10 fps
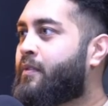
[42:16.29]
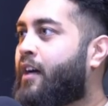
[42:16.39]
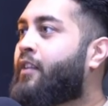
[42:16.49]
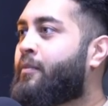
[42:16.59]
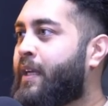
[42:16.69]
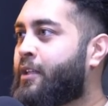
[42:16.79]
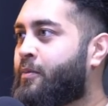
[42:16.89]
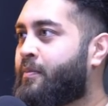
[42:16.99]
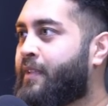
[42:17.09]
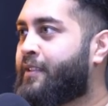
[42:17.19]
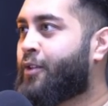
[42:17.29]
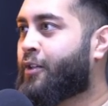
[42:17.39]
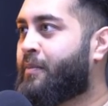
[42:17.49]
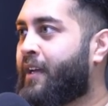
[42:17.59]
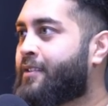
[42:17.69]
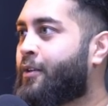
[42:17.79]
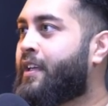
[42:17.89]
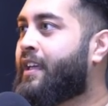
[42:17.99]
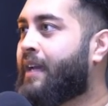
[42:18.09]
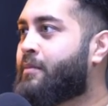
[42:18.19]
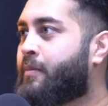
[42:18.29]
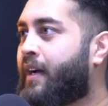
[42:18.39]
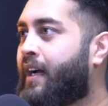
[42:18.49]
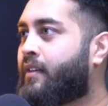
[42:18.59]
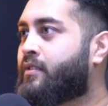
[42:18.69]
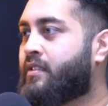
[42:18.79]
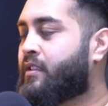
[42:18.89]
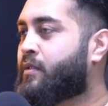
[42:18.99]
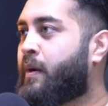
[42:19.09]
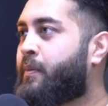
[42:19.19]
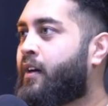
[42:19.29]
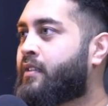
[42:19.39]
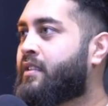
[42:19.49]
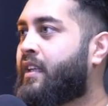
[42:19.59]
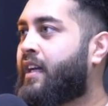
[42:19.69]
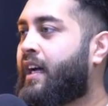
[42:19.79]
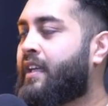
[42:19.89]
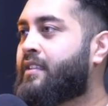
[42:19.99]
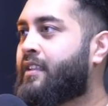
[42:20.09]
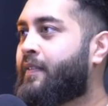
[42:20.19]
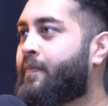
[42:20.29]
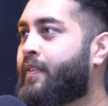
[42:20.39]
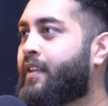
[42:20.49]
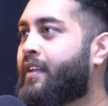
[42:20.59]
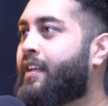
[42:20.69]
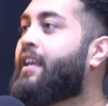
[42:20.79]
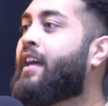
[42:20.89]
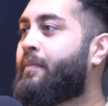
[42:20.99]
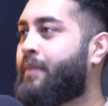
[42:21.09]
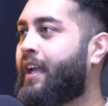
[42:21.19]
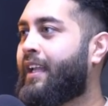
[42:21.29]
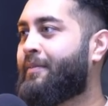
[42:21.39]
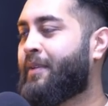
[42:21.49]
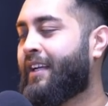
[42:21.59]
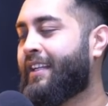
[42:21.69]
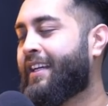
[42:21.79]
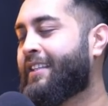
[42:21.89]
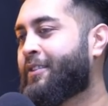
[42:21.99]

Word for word: Other medical doctor mate, so he came to my house just by passing, and the guy who came here, Bilal, yeah.